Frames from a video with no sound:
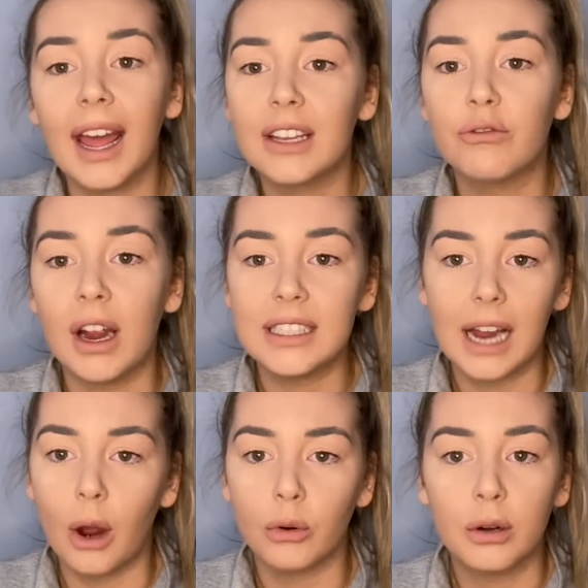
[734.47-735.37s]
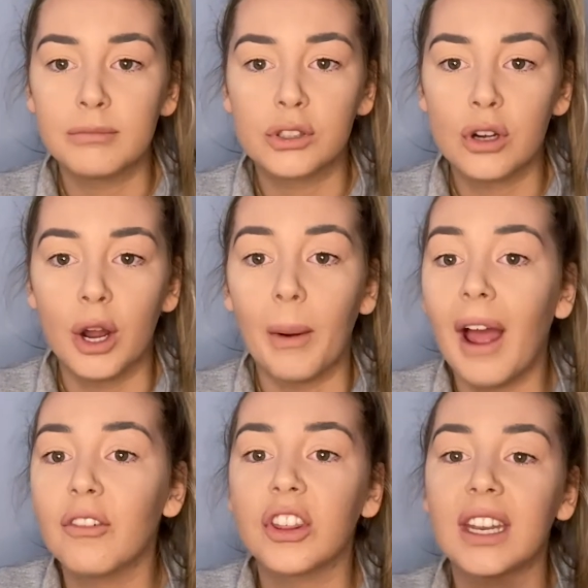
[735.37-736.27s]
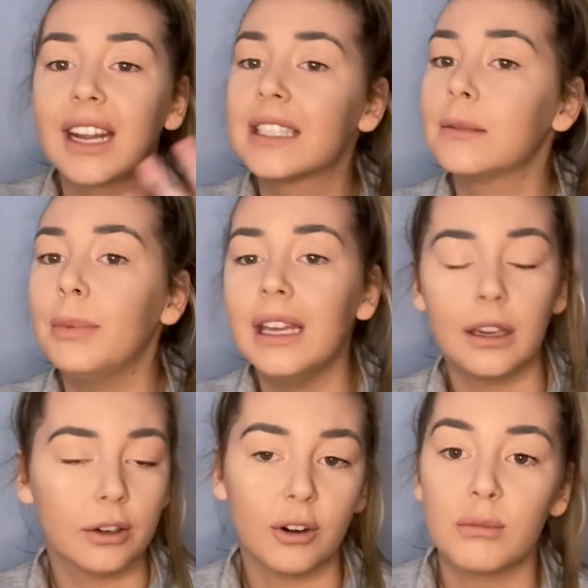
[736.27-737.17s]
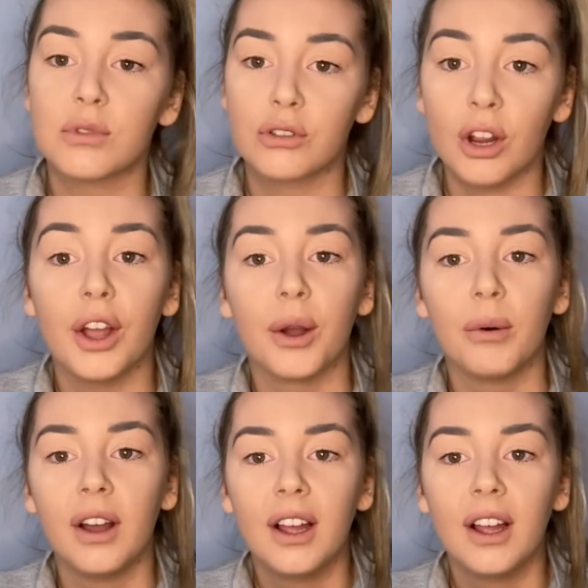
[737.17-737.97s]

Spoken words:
write down comes true. Everything I speak comes true.